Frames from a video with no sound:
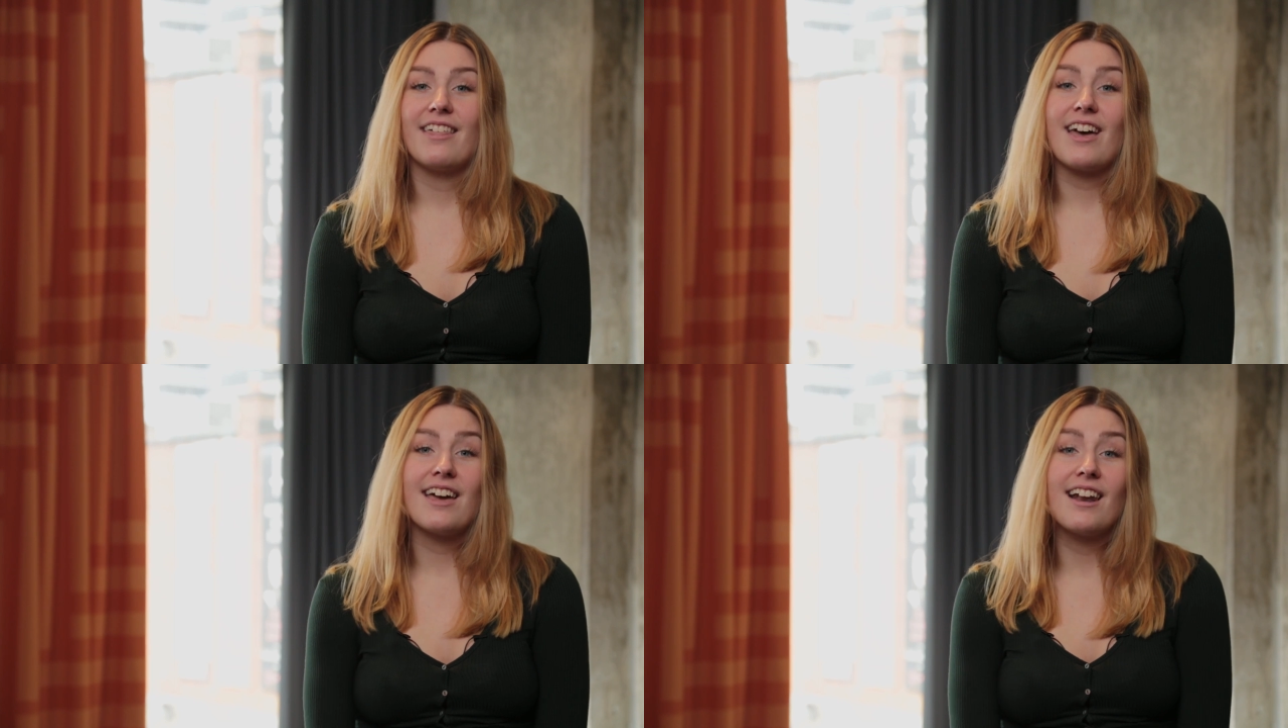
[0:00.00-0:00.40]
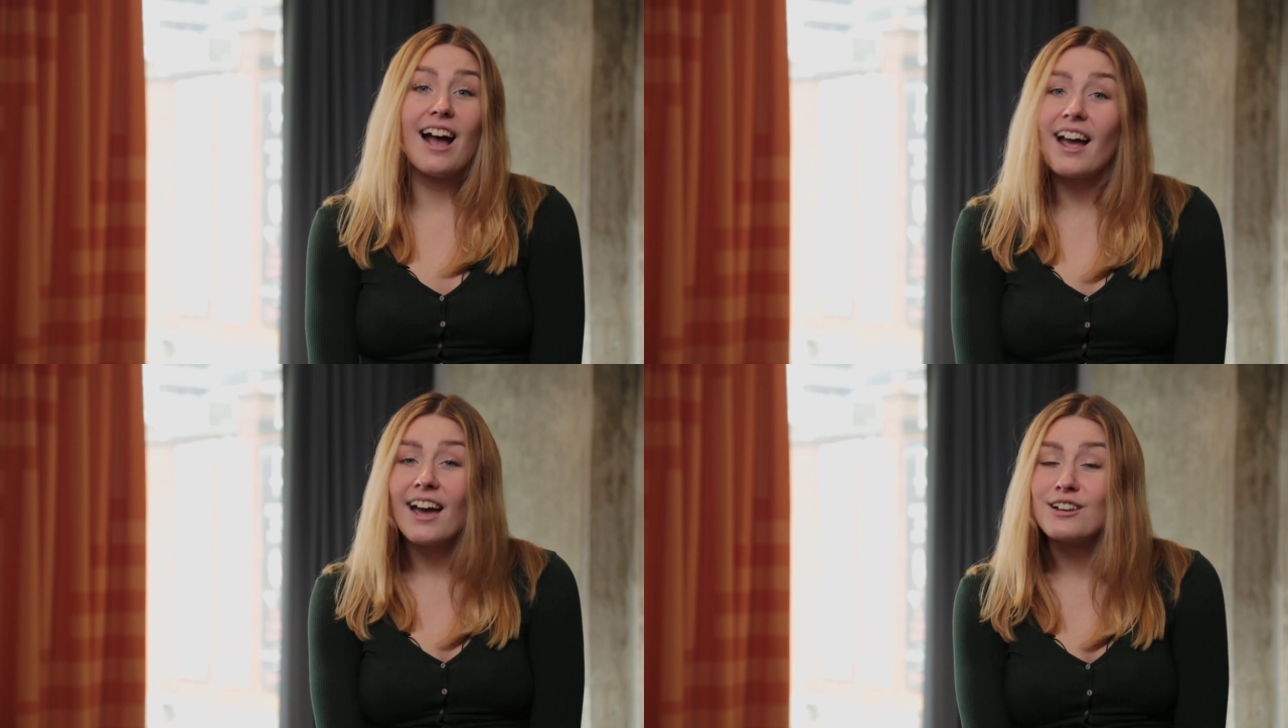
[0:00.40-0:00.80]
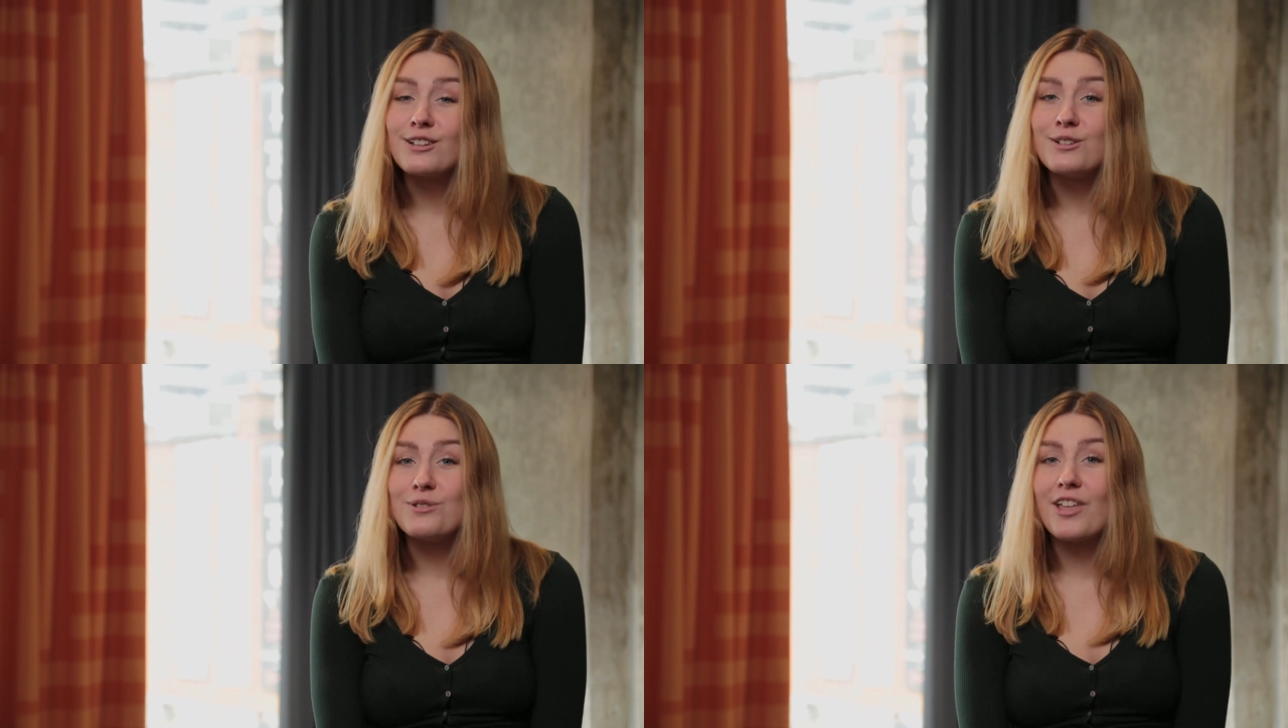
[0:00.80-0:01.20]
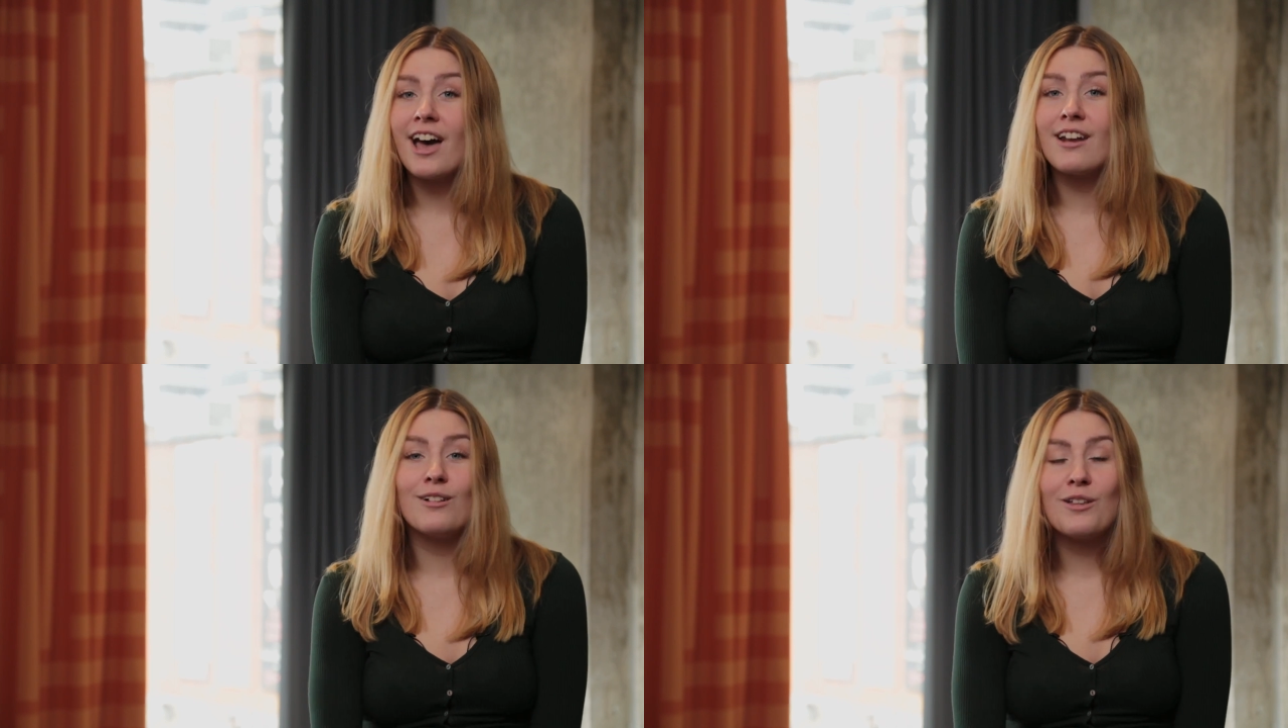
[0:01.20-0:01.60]
that I had to do
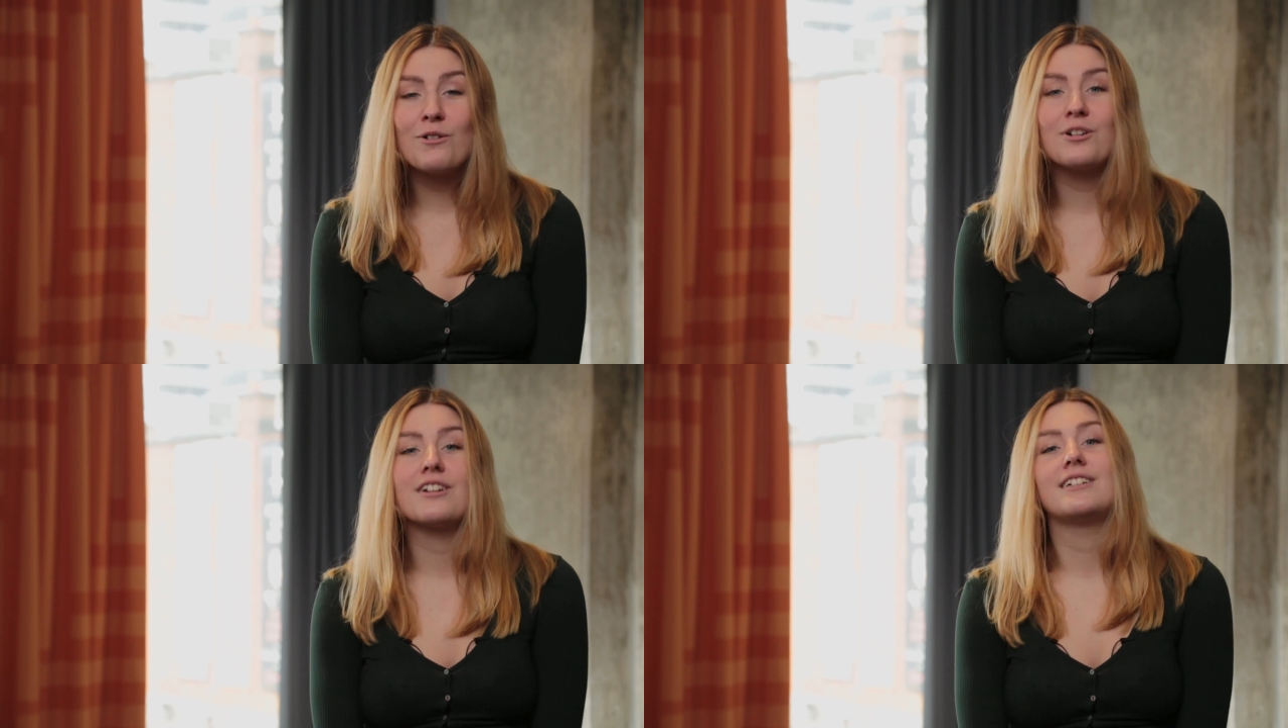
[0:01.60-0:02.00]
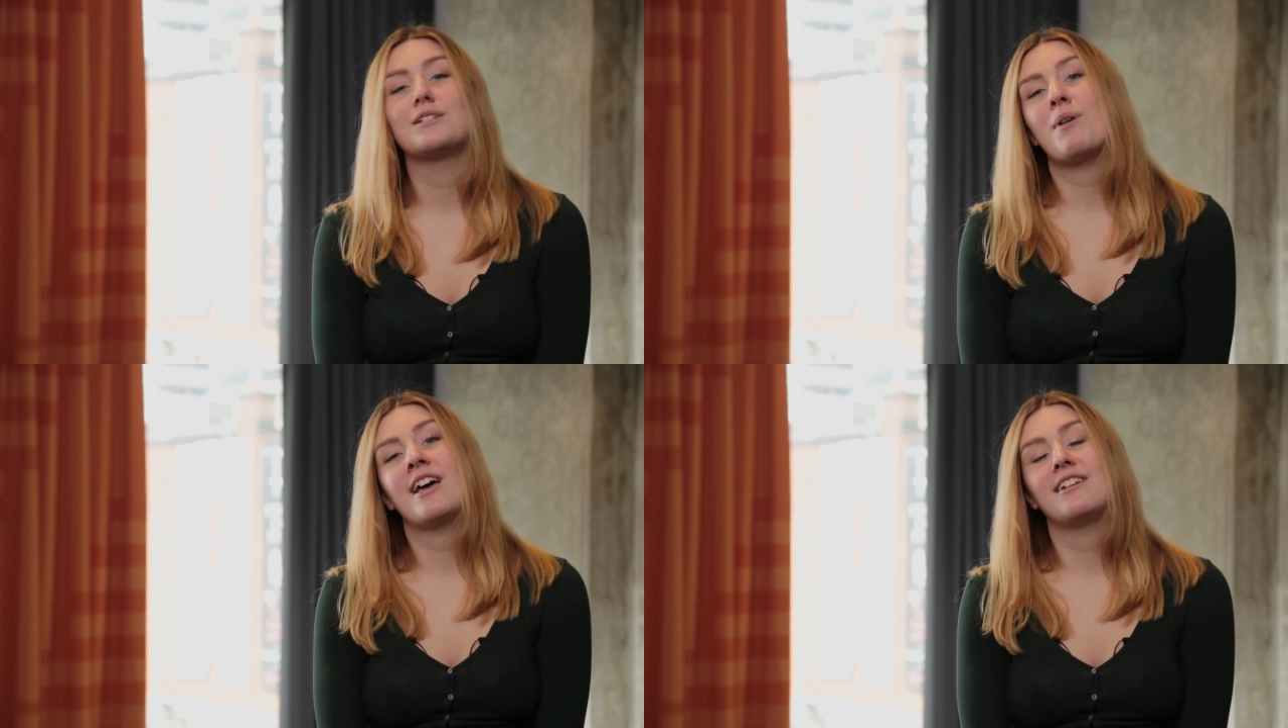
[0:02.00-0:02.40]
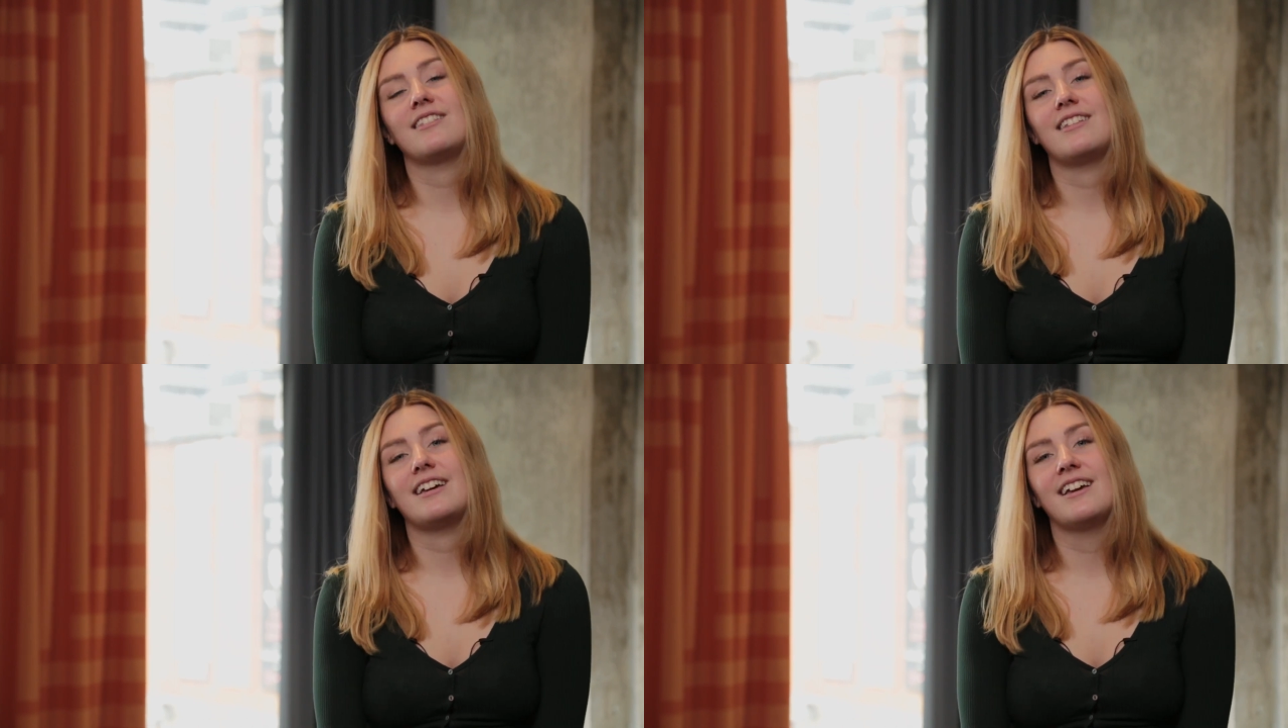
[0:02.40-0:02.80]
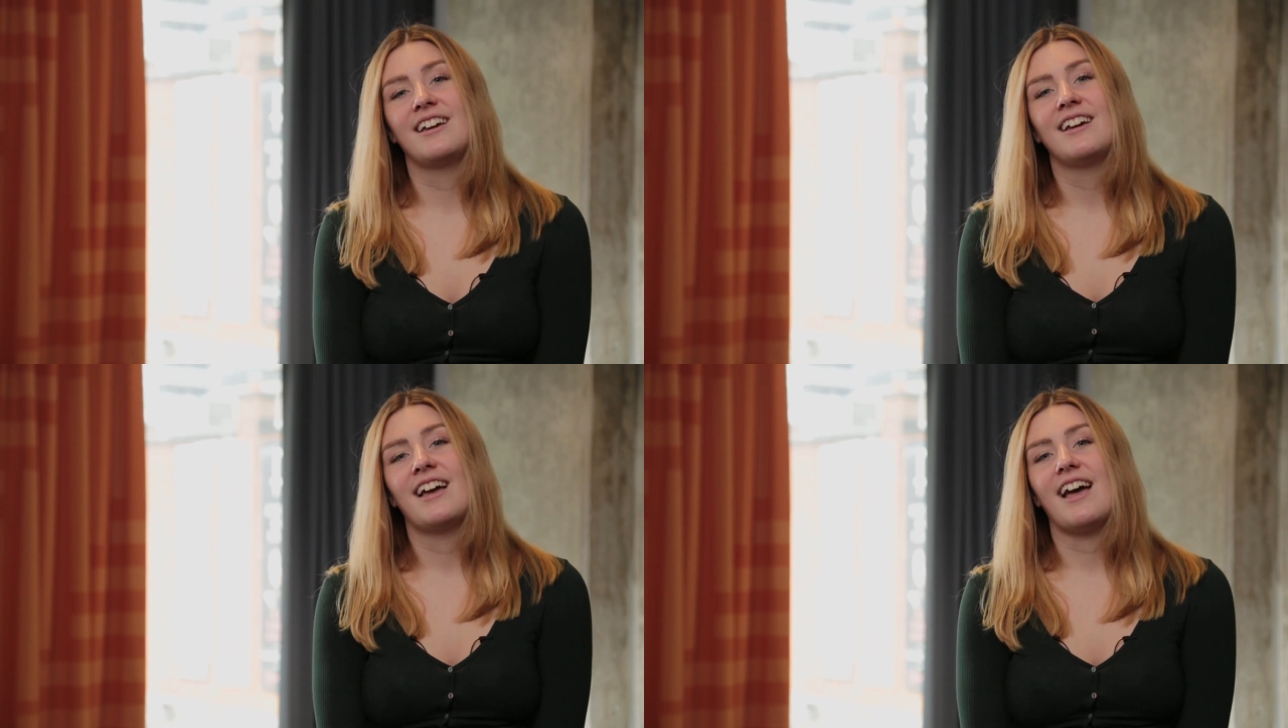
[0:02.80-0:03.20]
that alone and independently,
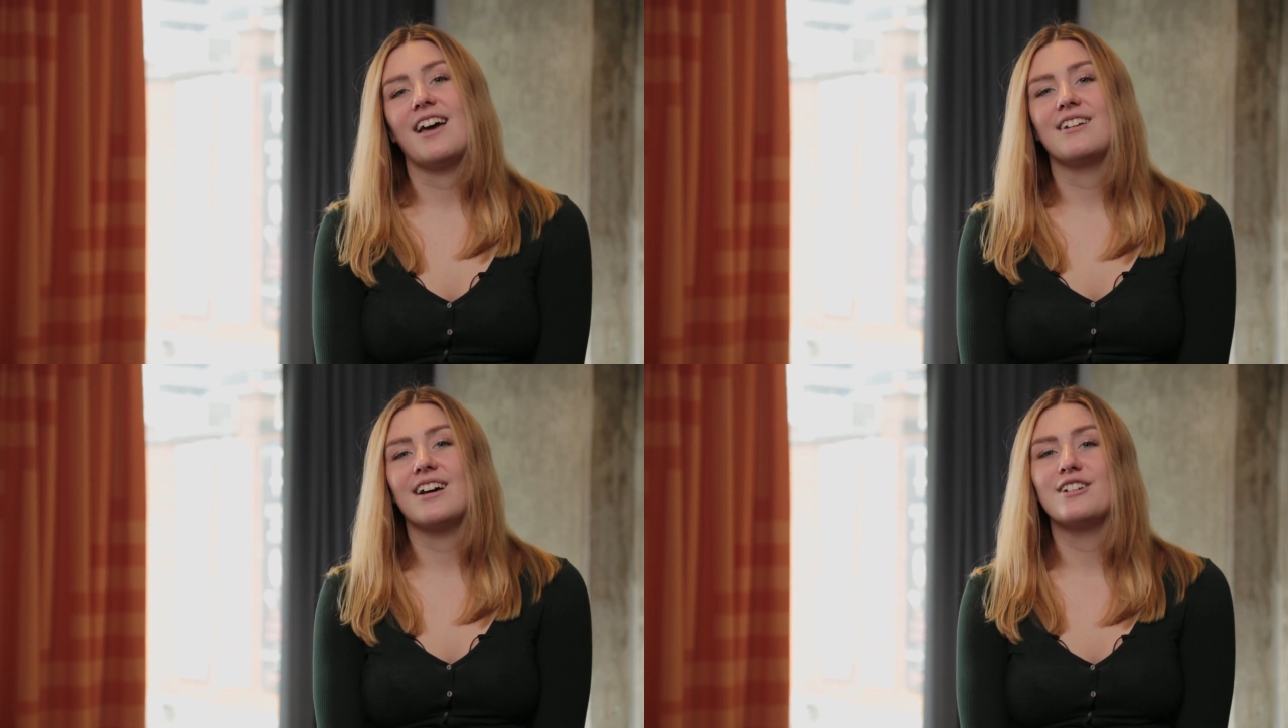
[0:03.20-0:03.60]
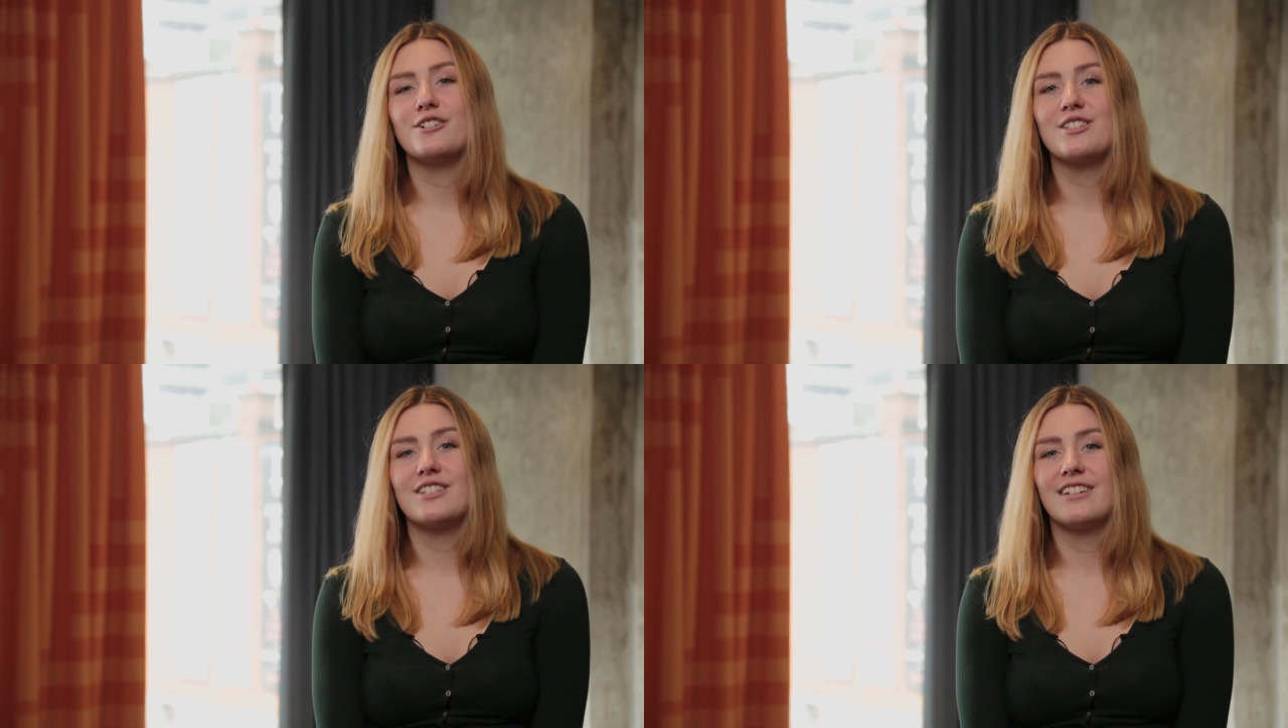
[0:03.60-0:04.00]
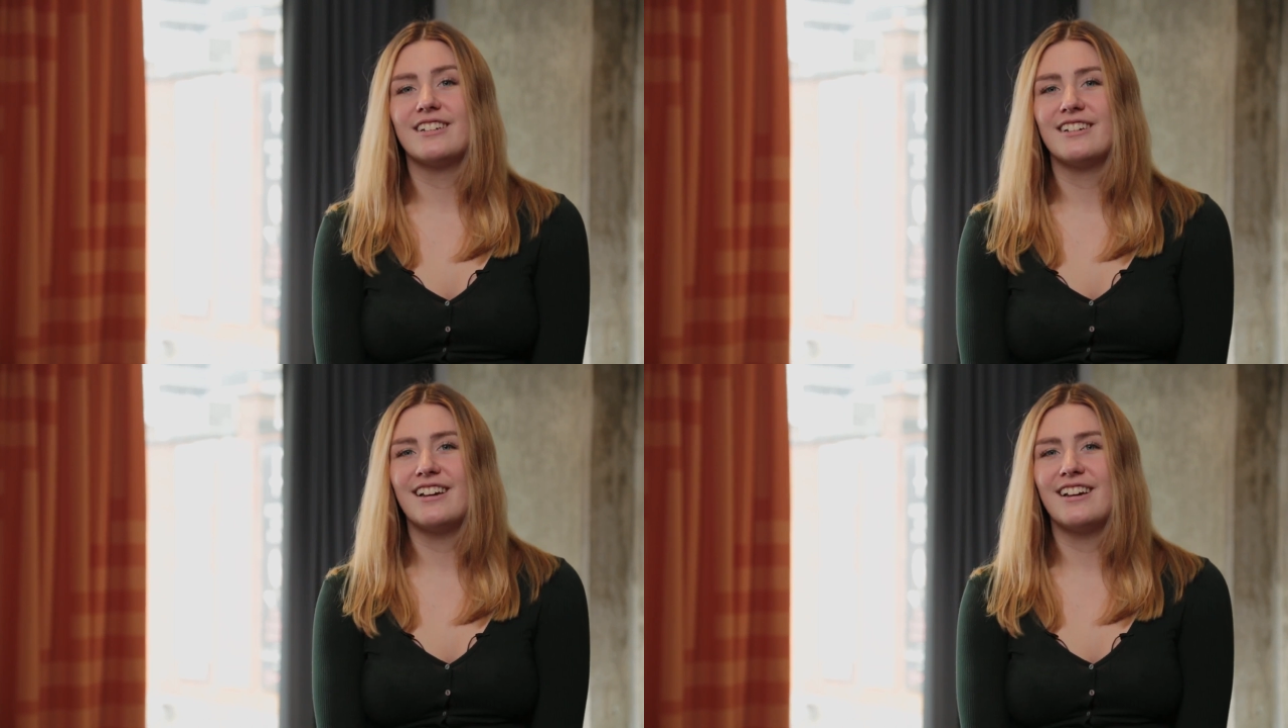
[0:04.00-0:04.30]
and I just